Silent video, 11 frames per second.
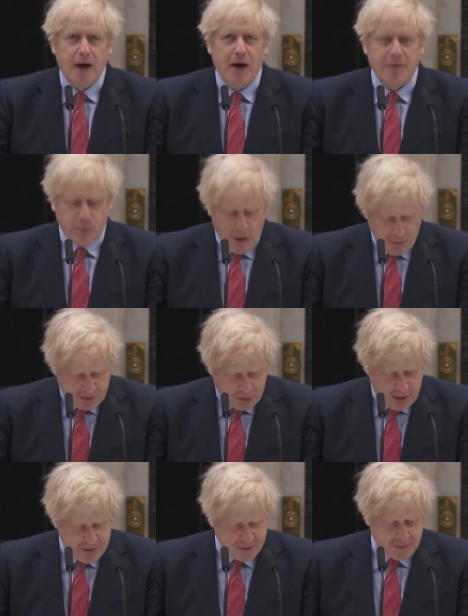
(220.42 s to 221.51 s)
of the wealth
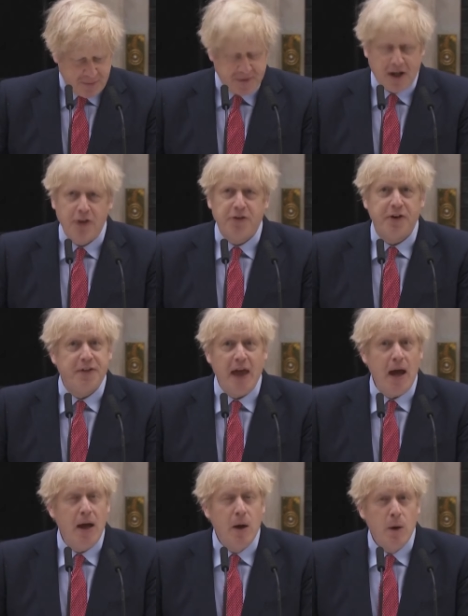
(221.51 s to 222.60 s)
creators of this country,
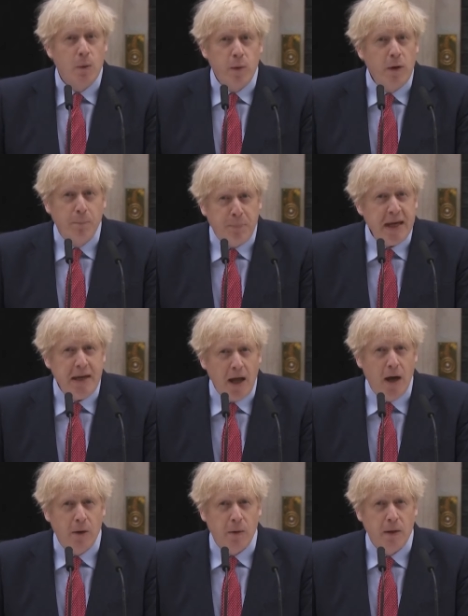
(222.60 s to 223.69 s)
there will be
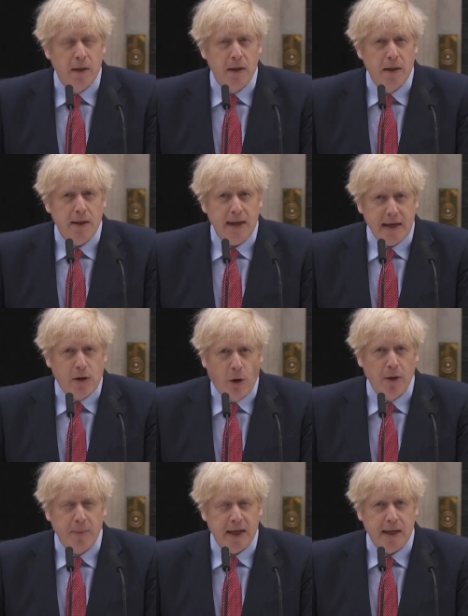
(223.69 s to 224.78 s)
no
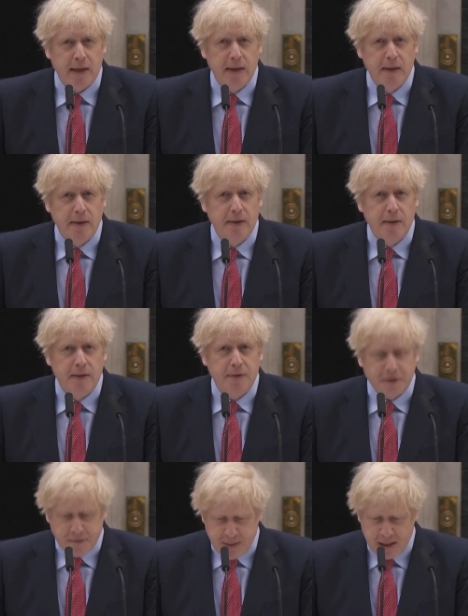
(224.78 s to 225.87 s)
economy
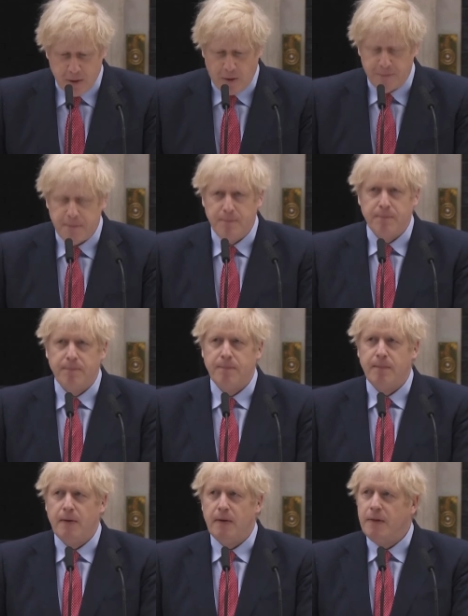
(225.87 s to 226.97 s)
to speak of.
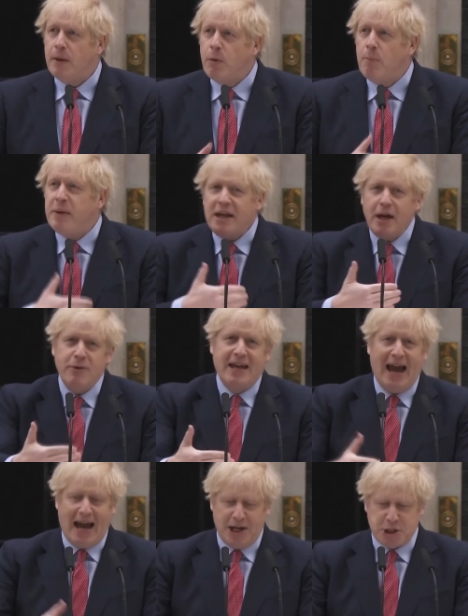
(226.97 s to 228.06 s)
There will be no
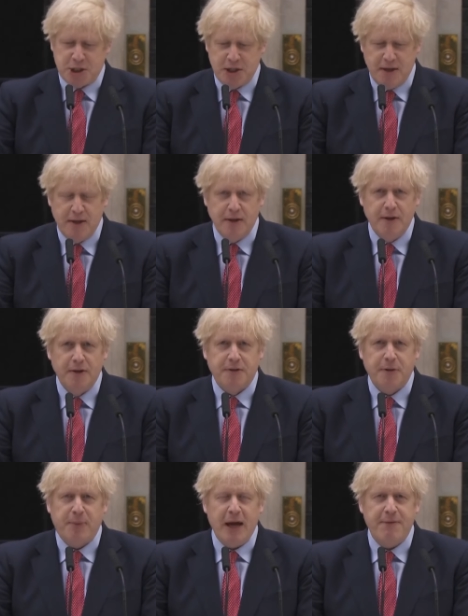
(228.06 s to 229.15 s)
cash
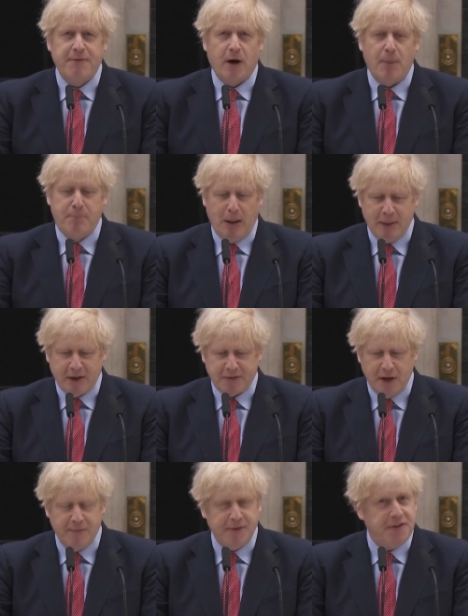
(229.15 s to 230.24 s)
to pay for our public
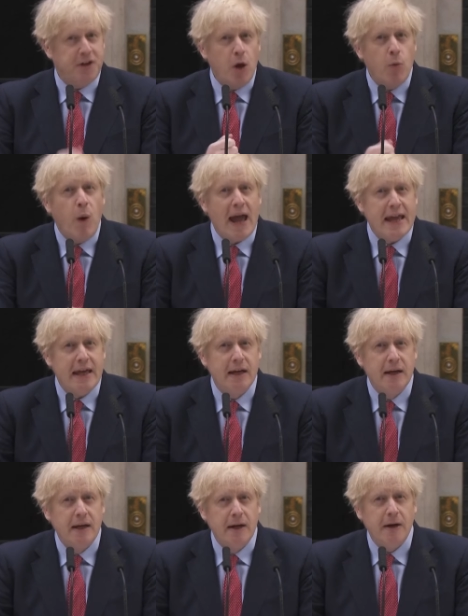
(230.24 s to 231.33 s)
services, no way
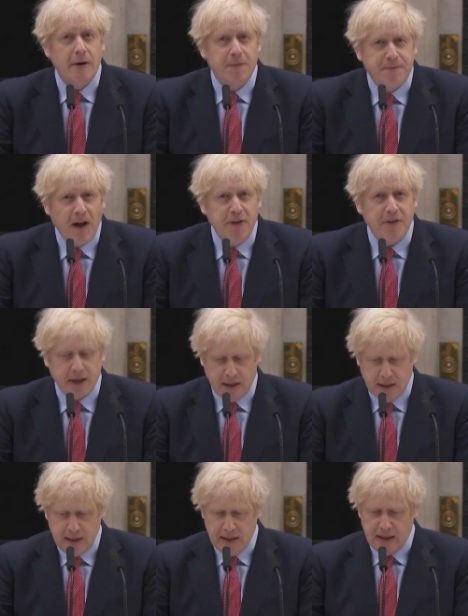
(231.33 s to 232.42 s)
of funding
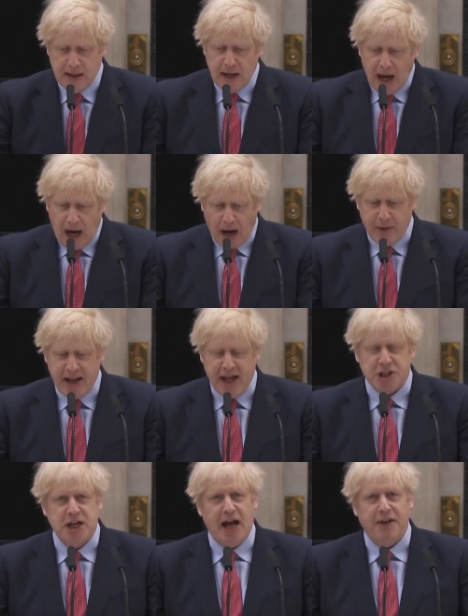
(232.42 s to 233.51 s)
our
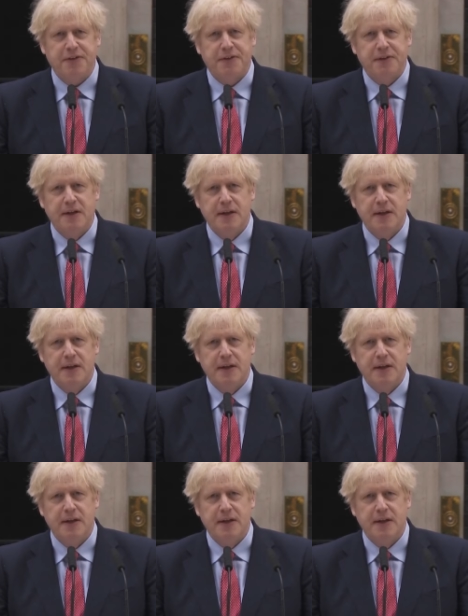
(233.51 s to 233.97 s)
NHS.